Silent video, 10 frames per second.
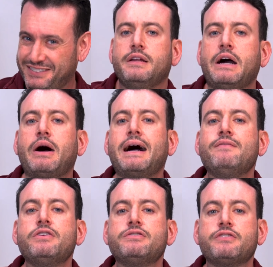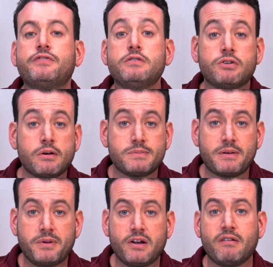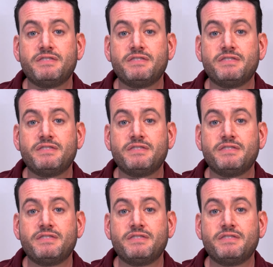Now, I've used a few terms up here.